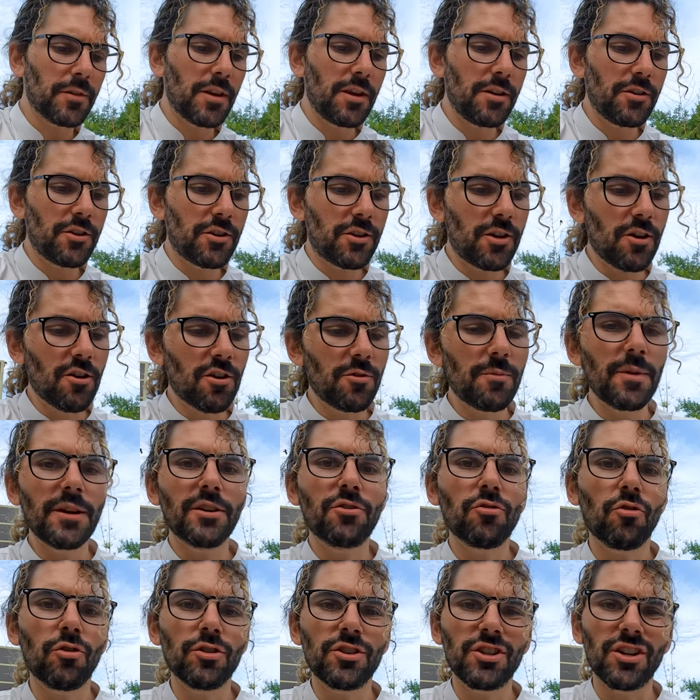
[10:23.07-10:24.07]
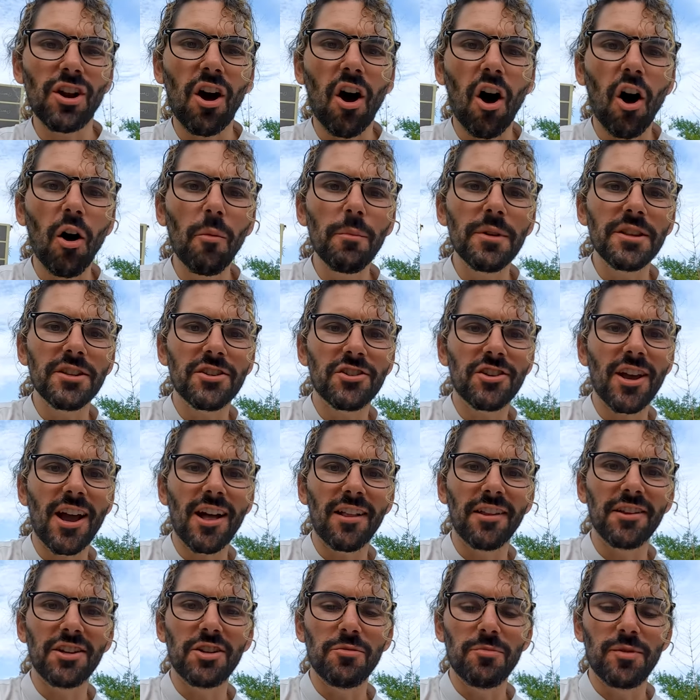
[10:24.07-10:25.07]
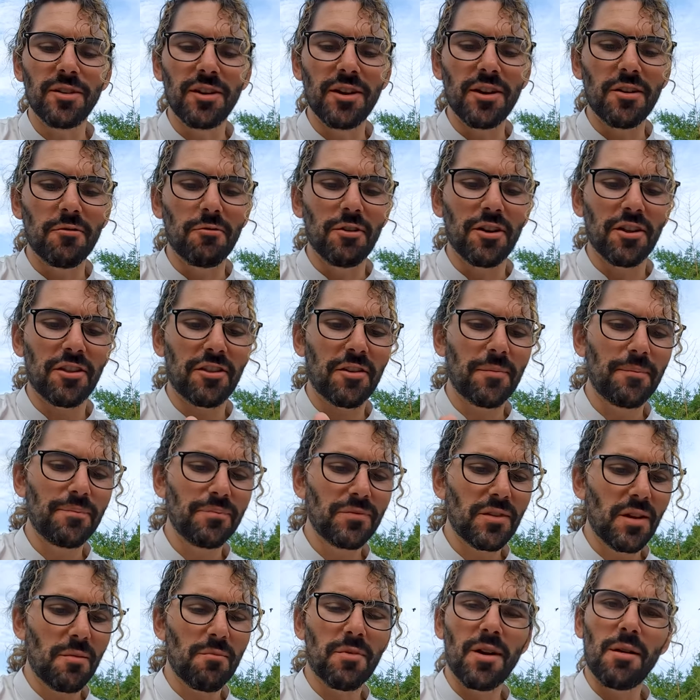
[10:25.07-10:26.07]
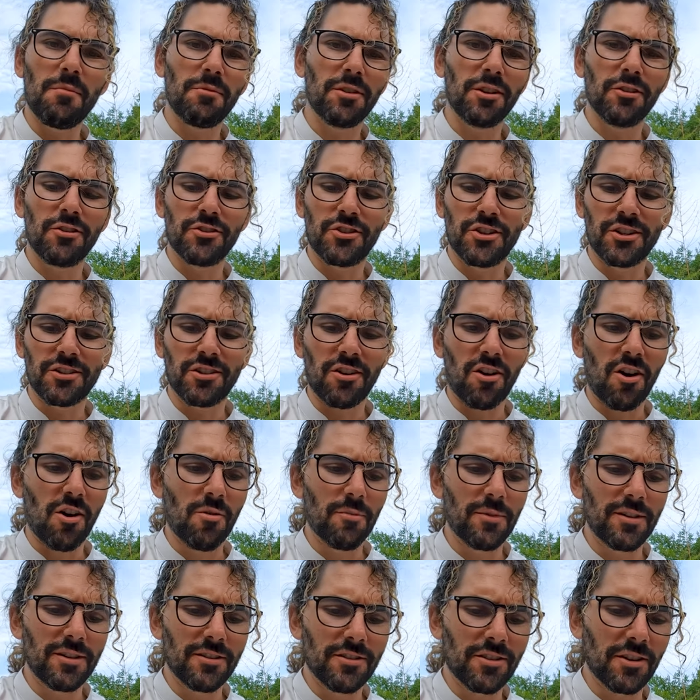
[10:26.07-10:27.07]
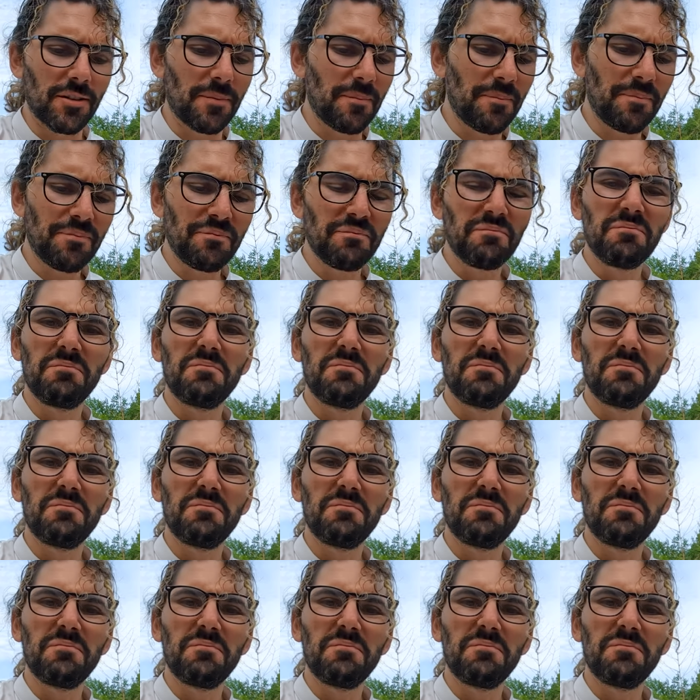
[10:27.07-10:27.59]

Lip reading: He steered me towards an almond salad to begin with, but I'm allergic to almonds, and